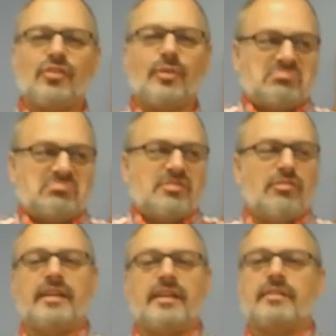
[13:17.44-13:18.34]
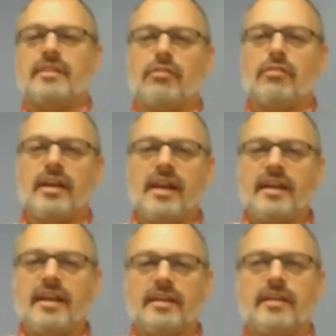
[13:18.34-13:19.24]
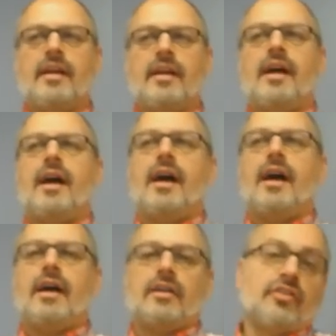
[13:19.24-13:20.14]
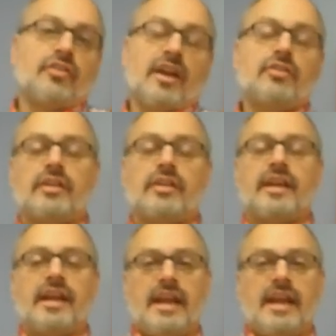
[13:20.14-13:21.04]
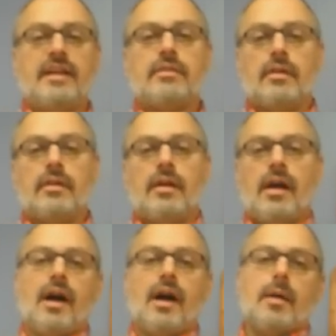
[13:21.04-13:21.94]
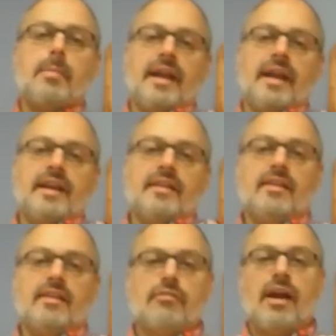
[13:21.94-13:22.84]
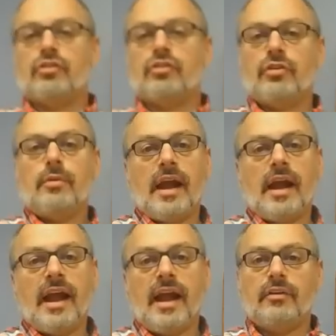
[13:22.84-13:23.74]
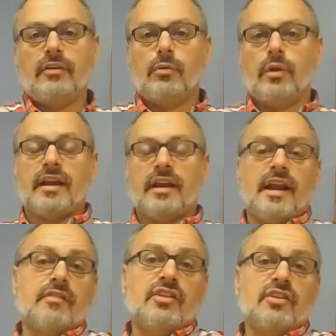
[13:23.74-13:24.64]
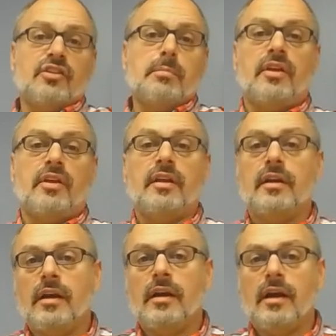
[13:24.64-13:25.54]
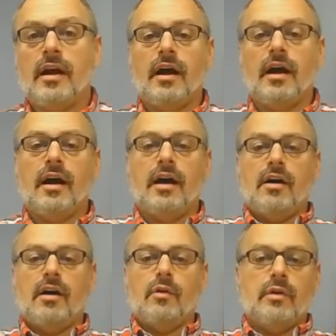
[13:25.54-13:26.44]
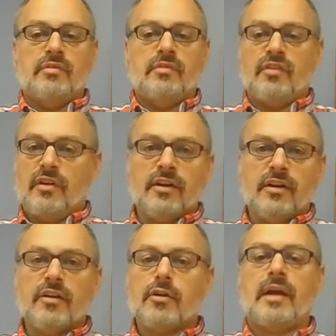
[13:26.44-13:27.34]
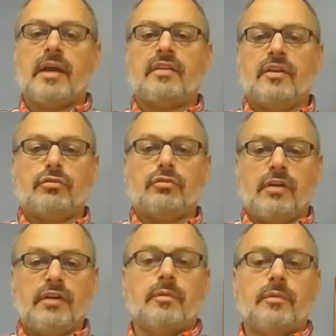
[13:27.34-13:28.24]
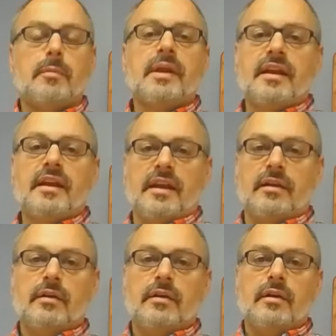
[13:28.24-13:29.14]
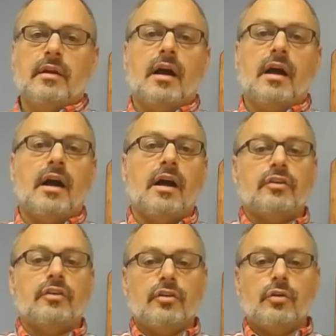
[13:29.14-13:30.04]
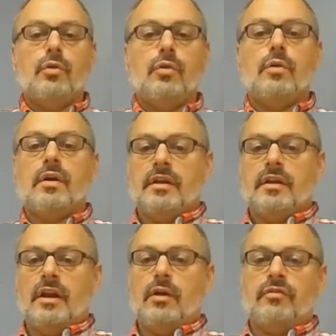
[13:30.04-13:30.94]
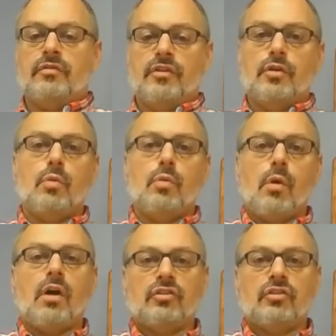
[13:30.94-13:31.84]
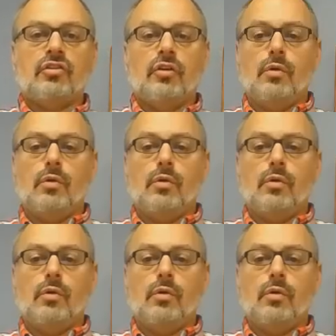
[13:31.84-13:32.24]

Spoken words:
great, go right ahead. Understand you're going to get hit by anything around you, and we're not going to have any sympathy. We've been very clear about this right from the beginning. If you want to